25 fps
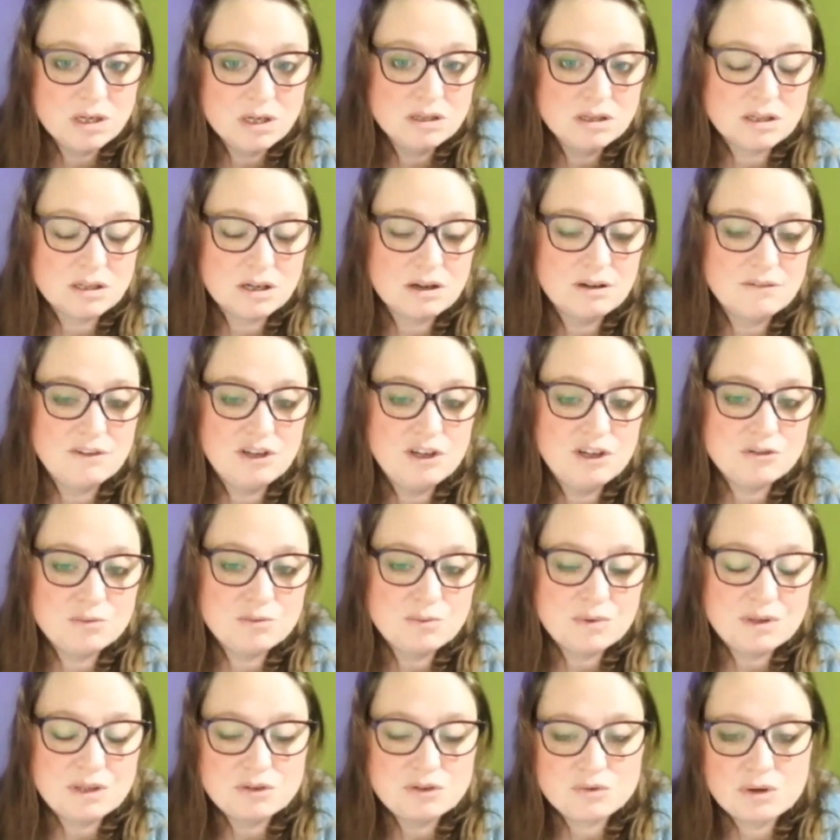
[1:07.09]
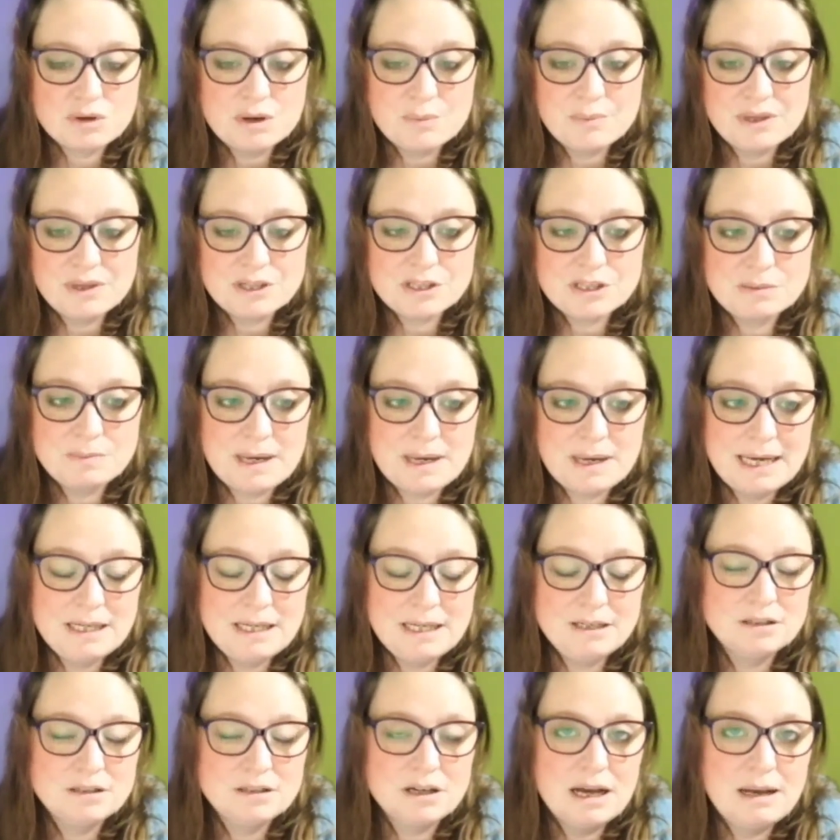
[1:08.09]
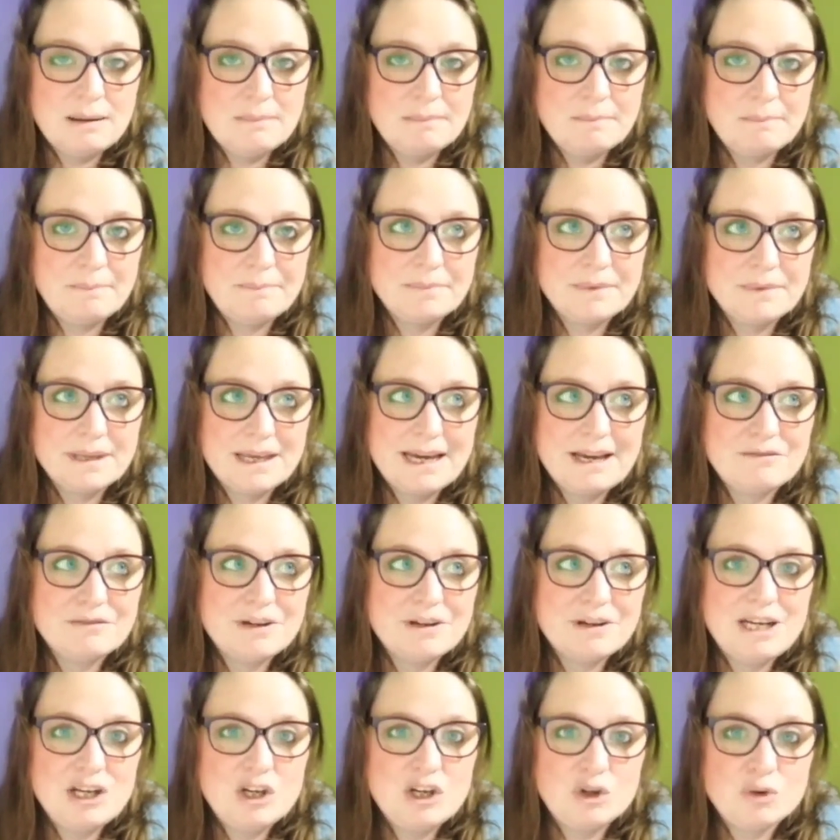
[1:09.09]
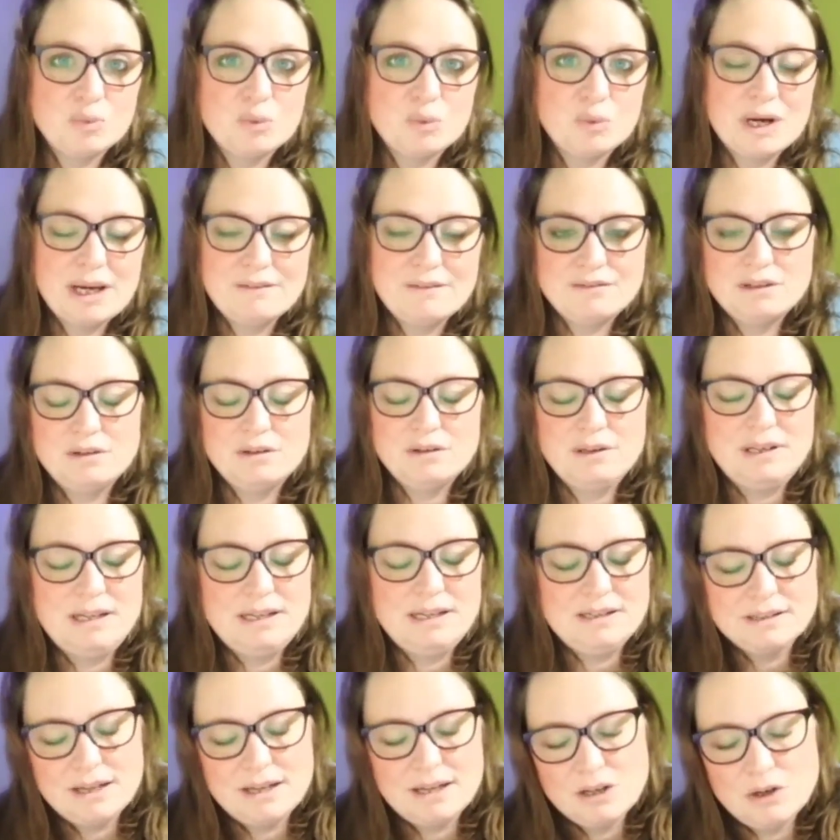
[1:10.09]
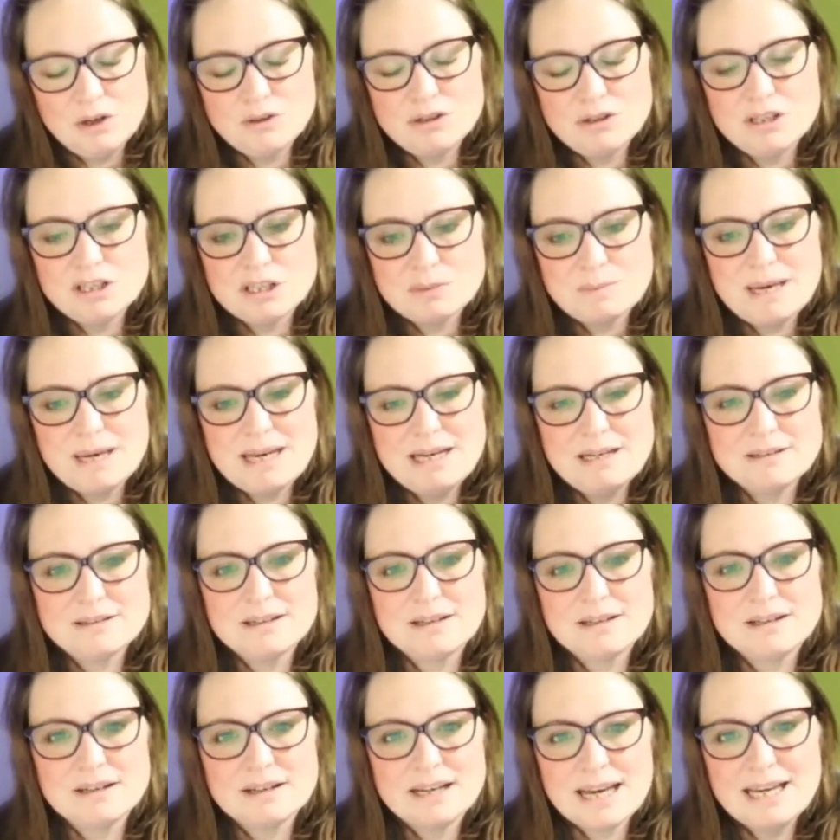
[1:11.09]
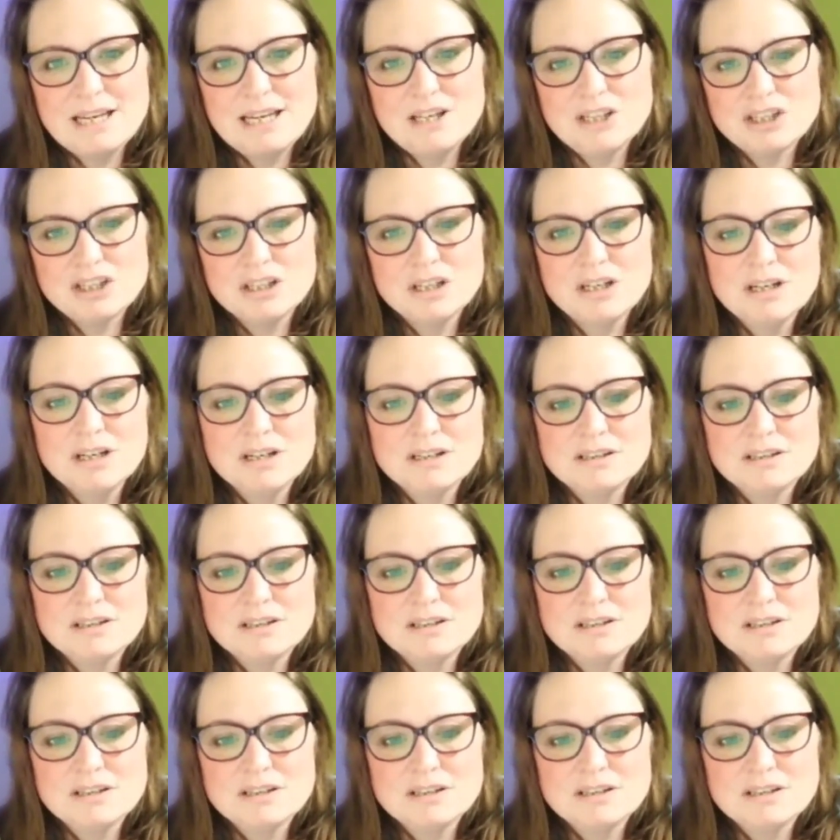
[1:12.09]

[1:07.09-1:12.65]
So if you use it with the, with a spade, um, a really good way of doing it is like using the spade as a gauge.